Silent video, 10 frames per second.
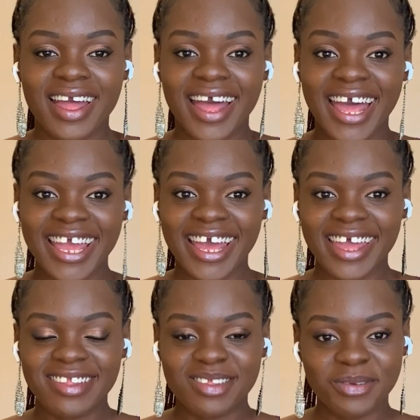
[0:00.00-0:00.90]
Hi
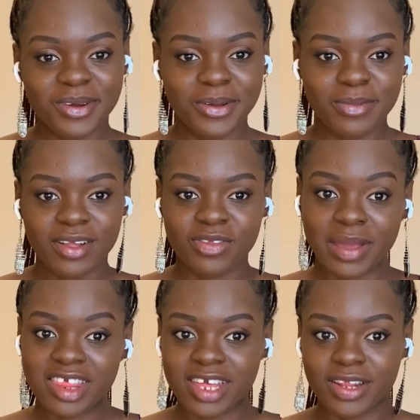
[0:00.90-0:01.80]
guys, welcome back to my
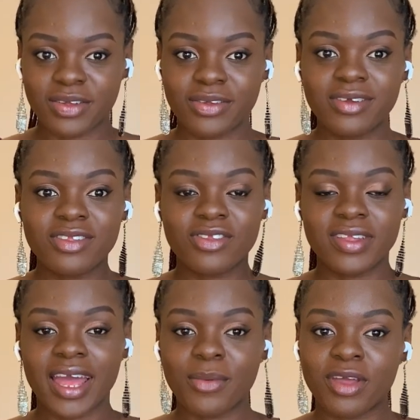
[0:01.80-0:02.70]
channel. Today
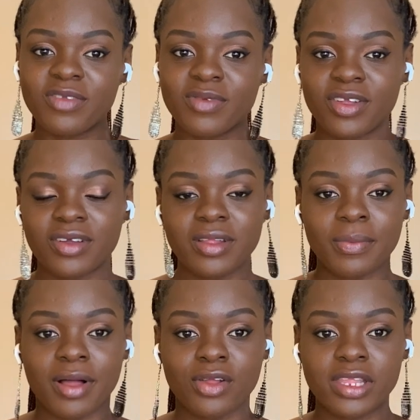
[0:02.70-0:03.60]
I'm going to be talking
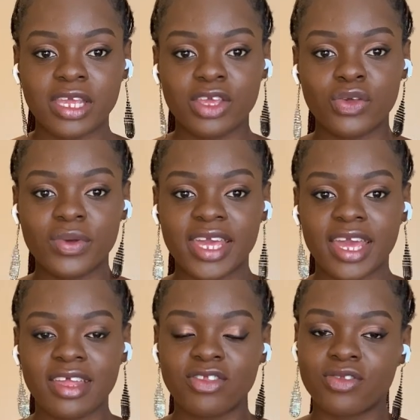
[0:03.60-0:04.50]
about the
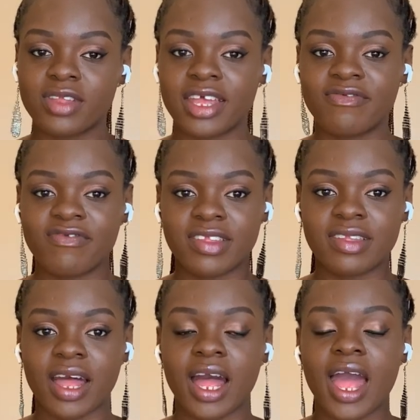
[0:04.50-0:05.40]
UK student
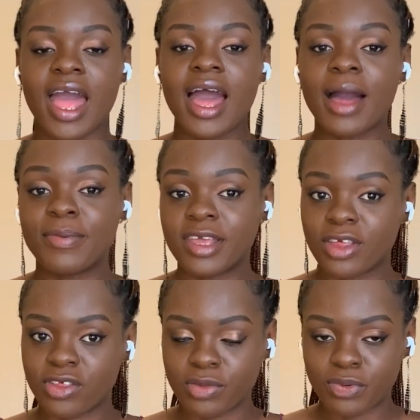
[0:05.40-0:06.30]
visa
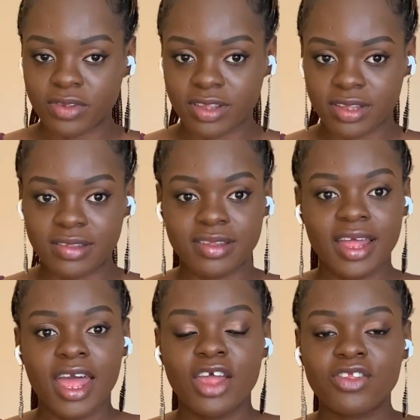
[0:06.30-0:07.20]
application process.
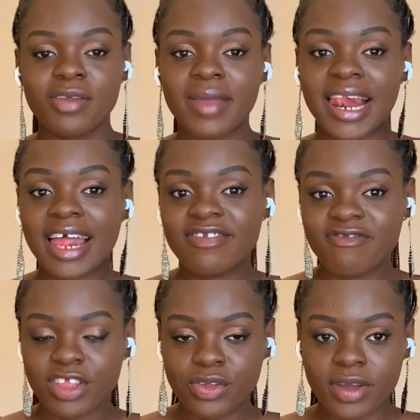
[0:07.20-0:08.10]
So in my last
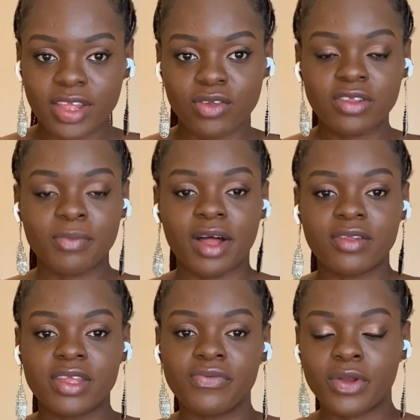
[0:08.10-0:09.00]
video I talked about
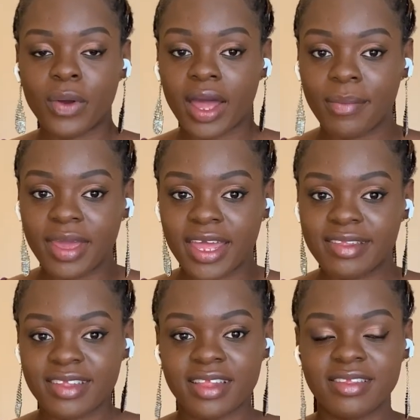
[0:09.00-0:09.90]
the requirements
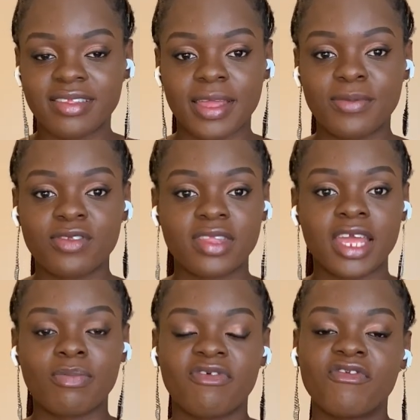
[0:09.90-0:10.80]
and the steps to
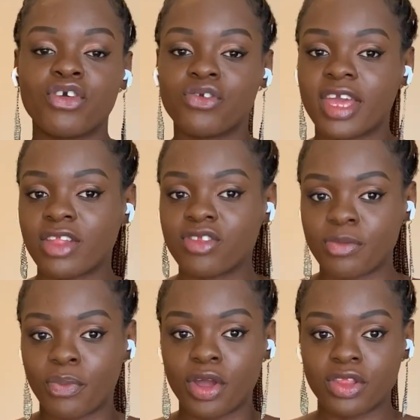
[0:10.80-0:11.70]
take before you get to the
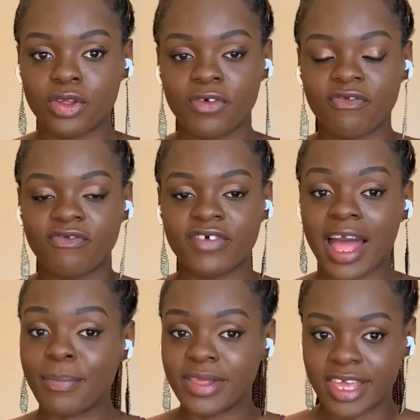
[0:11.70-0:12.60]
point of
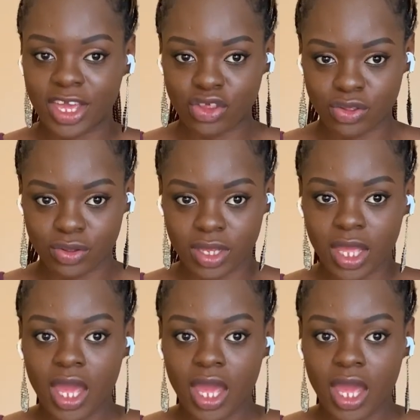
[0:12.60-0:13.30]
application.